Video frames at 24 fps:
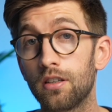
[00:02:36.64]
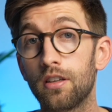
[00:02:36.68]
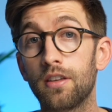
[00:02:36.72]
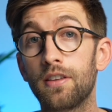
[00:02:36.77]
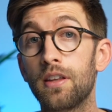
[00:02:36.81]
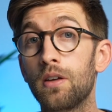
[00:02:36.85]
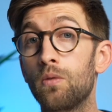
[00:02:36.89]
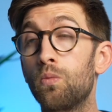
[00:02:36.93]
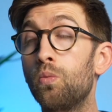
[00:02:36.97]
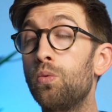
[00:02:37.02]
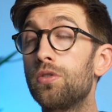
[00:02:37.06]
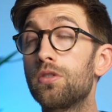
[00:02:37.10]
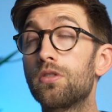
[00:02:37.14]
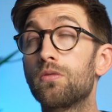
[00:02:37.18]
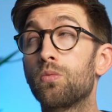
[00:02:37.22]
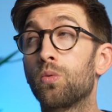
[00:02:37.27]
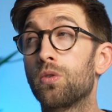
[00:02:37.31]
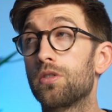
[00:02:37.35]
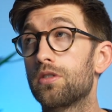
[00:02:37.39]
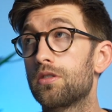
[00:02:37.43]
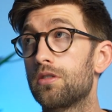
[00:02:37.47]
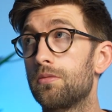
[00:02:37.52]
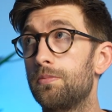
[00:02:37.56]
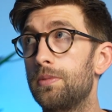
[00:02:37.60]
that they wouldn't
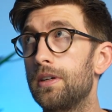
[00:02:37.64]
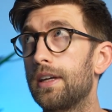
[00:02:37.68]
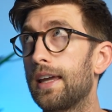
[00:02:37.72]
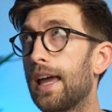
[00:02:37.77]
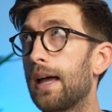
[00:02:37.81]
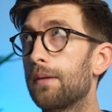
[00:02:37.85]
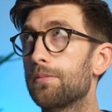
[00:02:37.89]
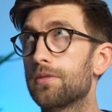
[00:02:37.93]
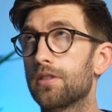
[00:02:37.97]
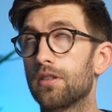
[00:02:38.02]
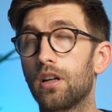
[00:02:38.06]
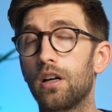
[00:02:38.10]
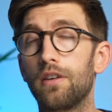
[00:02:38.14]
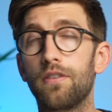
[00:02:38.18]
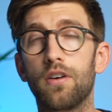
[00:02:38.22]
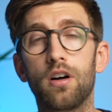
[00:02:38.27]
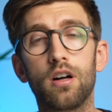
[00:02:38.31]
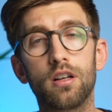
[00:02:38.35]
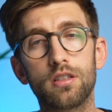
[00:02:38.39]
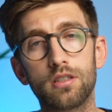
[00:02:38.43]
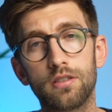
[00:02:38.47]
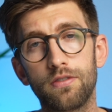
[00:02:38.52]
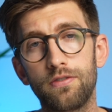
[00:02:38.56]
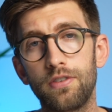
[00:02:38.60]
want to be kept alive
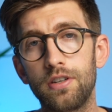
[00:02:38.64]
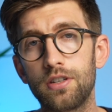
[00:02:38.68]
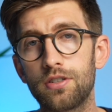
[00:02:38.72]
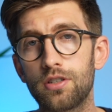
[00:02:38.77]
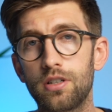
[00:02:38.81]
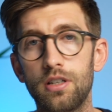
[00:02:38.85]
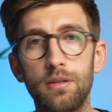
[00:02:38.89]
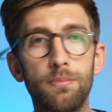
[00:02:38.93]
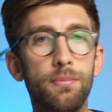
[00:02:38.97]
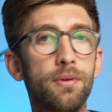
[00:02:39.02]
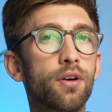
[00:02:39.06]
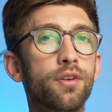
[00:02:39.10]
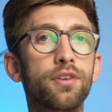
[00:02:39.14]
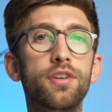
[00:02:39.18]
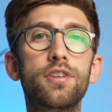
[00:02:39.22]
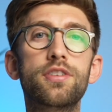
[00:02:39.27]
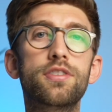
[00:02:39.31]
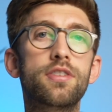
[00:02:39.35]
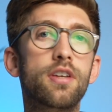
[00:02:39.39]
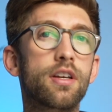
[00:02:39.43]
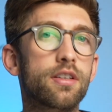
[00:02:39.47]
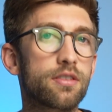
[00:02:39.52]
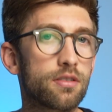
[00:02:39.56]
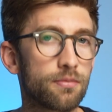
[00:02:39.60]
artificially beyond a
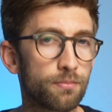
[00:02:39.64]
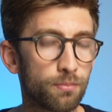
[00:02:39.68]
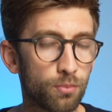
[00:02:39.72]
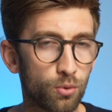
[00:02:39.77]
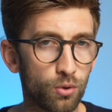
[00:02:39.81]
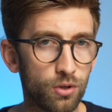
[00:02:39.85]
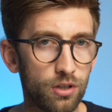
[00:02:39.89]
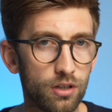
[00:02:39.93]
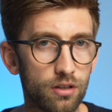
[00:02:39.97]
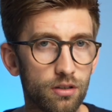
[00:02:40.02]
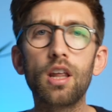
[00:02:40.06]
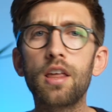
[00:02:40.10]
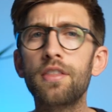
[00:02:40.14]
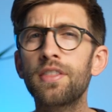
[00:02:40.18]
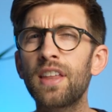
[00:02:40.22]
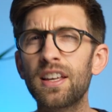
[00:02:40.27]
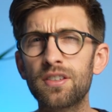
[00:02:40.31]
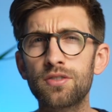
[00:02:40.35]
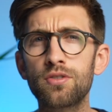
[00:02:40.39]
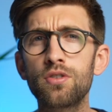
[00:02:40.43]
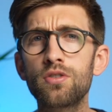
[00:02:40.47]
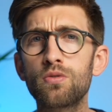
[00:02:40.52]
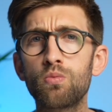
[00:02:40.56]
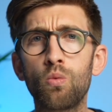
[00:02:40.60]
certain point.
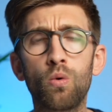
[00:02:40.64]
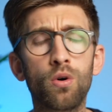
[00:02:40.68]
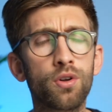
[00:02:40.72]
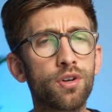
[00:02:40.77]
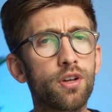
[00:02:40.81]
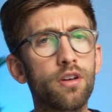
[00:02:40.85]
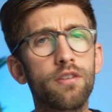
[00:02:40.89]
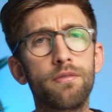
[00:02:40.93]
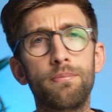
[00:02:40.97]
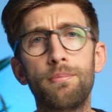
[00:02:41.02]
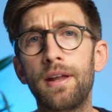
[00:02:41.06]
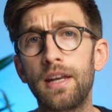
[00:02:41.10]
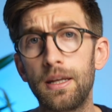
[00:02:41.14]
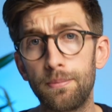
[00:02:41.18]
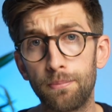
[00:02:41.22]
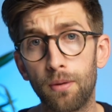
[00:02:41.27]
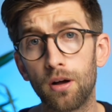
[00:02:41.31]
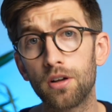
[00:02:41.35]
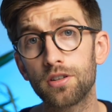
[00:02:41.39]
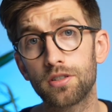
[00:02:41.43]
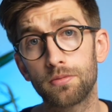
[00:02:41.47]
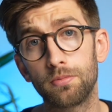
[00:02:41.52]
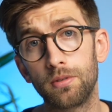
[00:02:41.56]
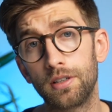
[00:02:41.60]
That's just one of many
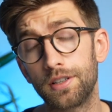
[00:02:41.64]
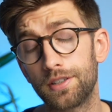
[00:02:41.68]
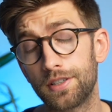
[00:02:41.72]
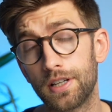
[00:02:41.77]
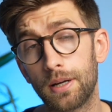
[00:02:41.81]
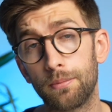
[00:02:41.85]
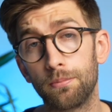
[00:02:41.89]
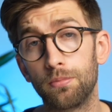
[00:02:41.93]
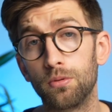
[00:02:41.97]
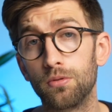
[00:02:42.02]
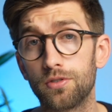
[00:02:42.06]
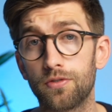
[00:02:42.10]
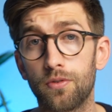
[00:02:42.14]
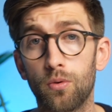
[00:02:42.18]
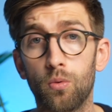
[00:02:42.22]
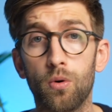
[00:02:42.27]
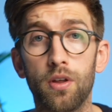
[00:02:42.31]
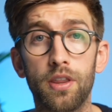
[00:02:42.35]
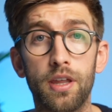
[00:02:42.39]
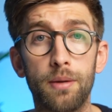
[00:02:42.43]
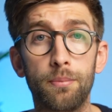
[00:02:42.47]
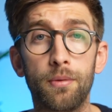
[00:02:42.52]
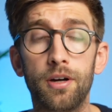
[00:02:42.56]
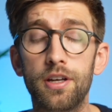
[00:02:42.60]
possible examples for
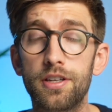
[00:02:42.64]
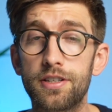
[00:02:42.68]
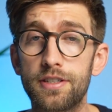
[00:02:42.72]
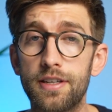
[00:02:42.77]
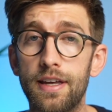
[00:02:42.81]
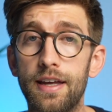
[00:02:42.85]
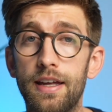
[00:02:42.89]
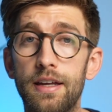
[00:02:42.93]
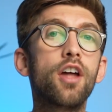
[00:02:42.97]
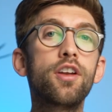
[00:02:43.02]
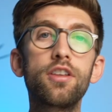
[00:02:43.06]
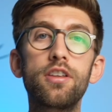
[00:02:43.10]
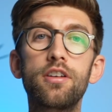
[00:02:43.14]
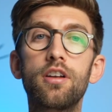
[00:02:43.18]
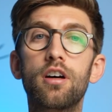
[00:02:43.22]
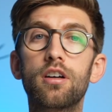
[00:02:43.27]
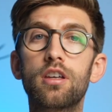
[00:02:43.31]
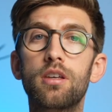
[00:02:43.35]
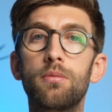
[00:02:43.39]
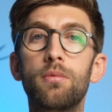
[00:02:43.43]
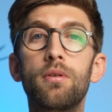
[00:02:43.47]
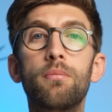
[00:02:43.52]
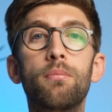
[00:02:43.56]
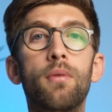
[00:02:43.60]
what they might say. Another
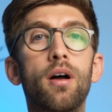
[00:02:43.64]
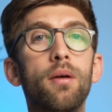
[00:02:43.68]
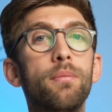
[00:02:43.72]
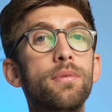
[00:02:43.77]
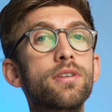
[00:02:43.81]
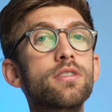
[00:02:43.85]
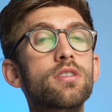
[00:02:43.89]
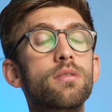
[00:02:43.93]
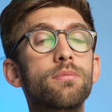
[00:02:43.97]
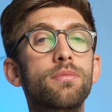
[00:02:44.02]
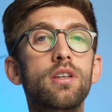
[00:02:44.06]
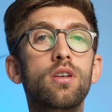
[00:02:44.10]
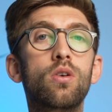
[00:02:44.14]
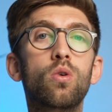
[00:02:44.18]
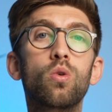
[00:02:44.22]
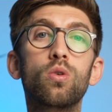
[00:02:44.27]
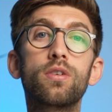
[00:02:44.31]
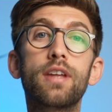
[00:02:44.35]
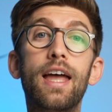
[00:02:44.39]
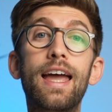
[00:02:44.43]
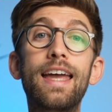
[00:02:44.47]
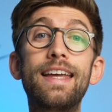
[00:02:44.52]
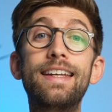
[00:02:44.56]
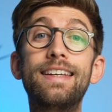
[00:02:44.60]
document might be something
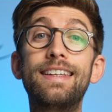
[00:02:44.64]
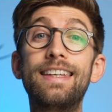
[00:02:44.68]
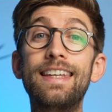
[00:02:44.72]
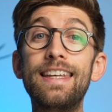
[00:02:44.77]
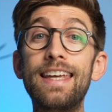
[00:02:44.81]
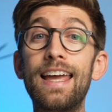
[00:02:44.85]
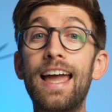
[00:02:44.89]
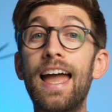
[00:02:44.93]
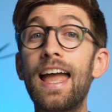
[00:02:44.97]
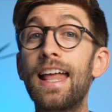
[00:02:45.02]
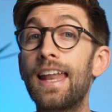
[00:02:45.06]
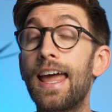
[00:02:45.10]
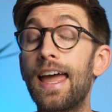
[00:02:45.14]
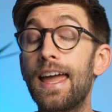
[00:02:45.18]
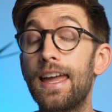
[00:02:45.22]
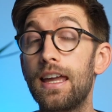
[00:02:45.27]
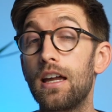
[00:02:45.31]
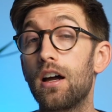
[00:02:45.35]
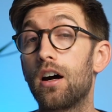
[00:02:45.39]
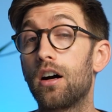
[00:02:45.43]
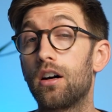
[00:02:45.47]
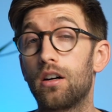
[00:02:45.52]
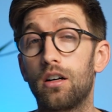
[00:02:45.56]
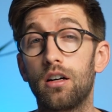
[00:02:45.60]
called a
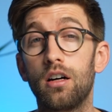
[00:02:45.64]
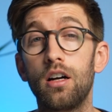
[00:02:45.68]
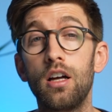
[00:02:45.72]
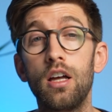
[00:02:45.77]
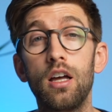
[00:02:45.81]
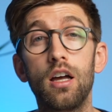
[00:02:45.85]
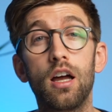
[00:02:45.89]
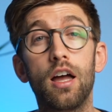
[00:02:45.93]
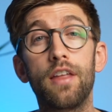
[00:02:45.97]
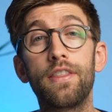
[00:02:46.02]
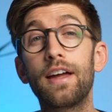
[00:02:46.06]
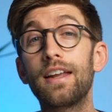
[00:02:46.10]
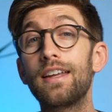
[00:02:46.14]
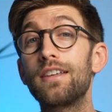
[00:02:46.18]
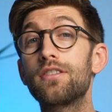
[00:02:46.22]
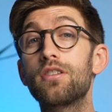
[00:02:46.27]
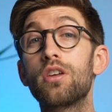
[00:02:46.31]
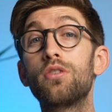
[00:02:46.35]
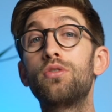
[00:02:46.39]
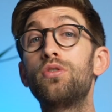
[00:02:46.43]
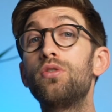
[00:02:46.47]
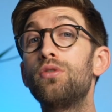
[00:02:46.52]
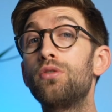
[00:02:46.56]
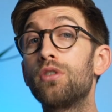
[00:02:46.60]
DNAR and that is
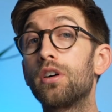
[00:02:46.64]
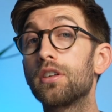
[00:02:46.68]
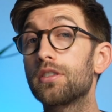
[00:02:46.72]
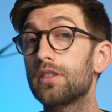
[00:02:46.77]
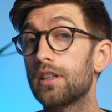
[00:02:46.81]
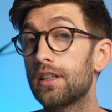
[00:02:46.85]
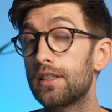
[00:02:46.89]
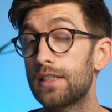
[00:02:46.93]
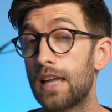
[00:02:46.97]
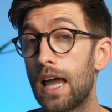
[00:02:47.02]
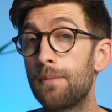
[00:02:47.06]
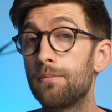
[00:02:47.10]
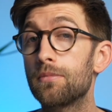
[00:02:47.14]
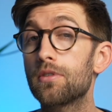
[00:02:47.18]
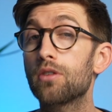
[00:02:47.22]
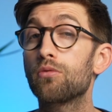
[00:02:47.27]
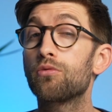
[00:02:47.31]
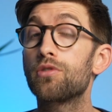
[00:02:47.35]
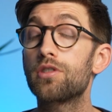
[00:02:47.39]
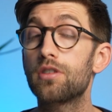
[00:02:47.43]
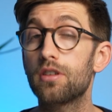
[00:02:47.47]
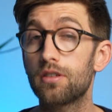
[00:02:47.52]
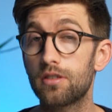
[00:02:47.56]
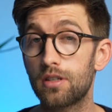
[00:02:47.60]
Do Not Attempt
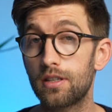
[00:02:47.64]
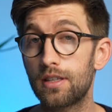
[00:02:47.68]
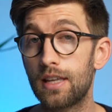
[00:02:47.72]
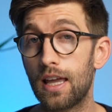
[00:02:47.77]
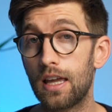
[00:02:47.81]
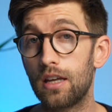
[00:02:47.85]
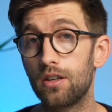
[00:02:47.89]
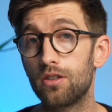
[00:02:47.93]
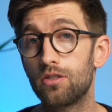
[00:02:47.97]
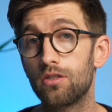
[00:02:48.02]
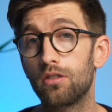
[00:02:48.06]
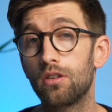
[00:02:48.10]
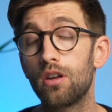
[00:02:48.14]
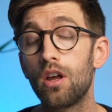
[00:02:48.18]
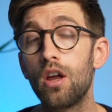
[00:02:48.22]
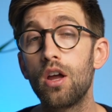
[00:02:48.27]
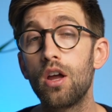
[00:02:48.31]
Resuscitation,